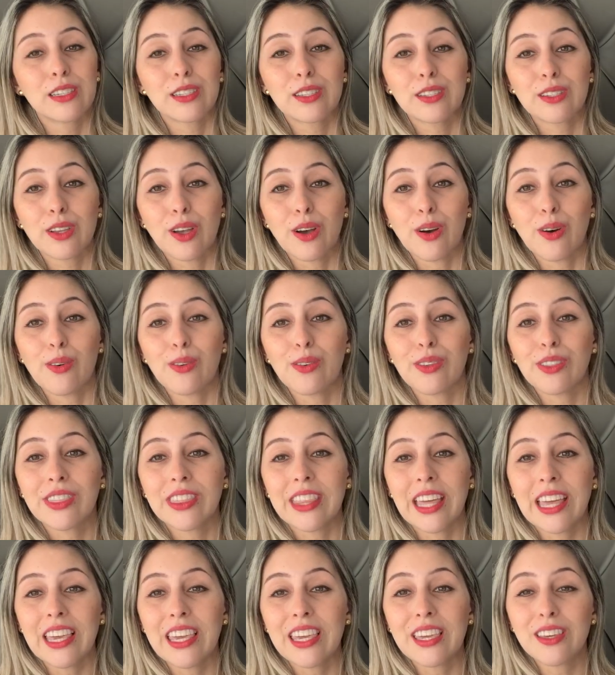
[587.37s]
So
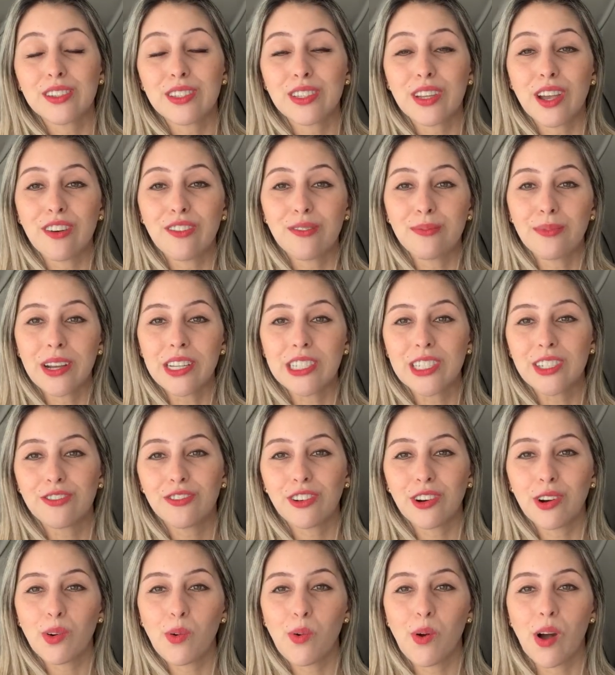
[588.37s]
thank you so much
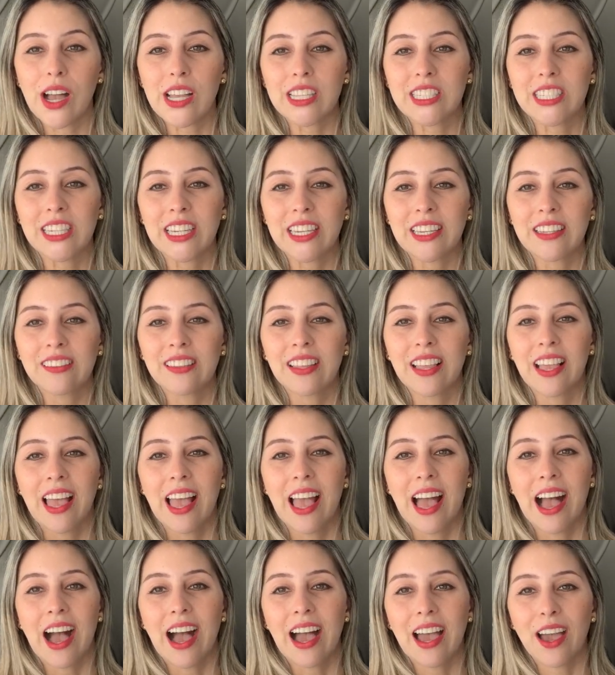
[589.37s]
for watching.
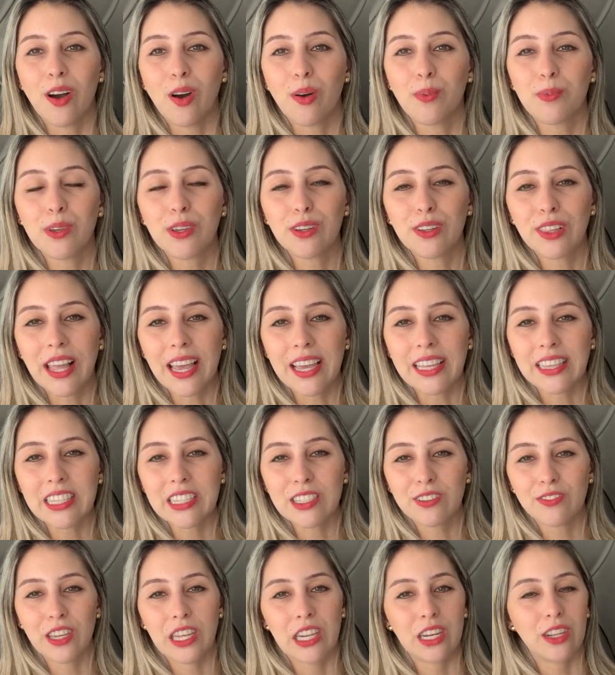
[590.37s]
I hope you like
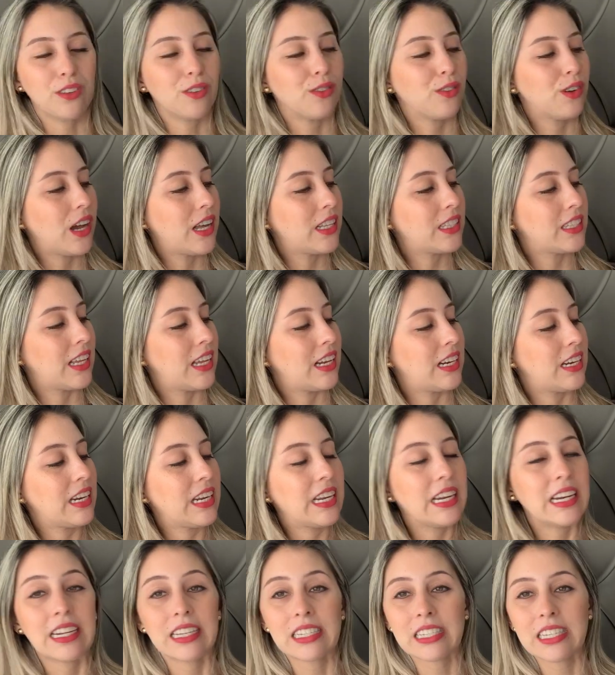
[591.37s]
this video and that
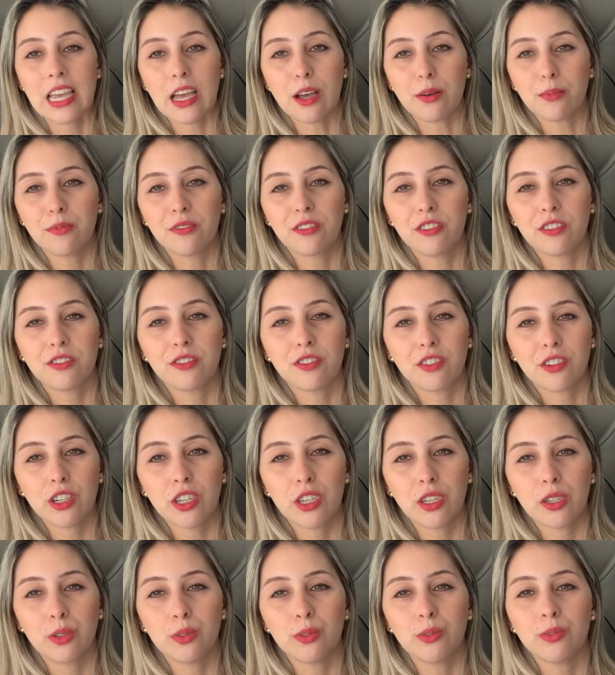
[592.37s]
it is helpful for
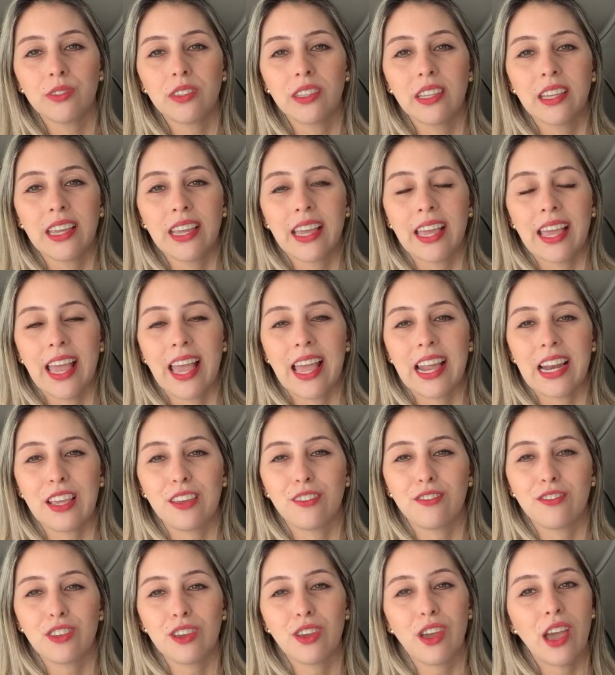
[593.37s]
you. And
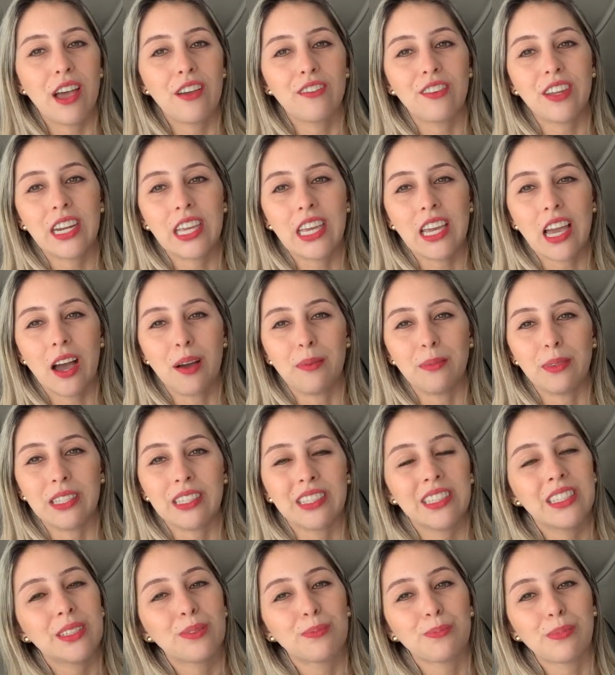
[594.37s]
if you have any
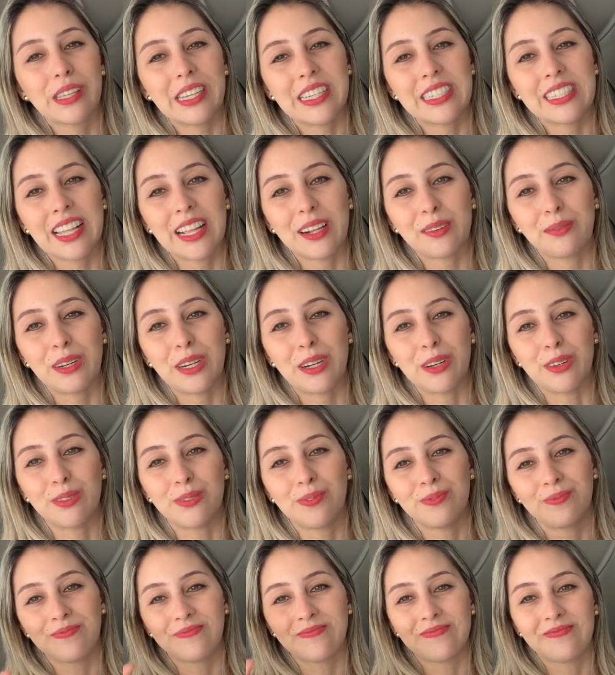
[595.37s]
comments, please let me know.
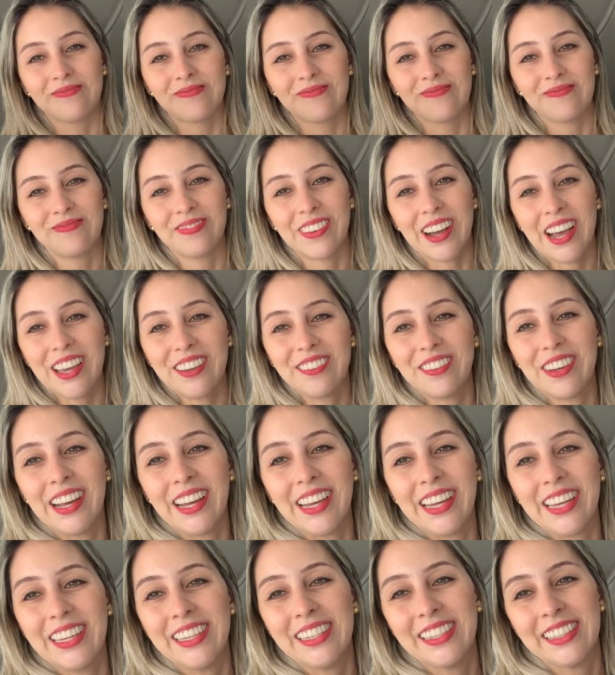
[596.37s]
Bye
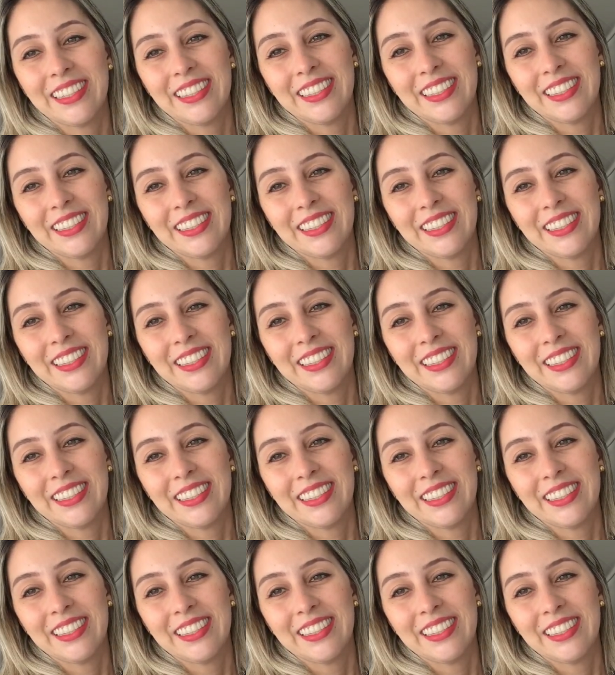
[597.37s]
bye.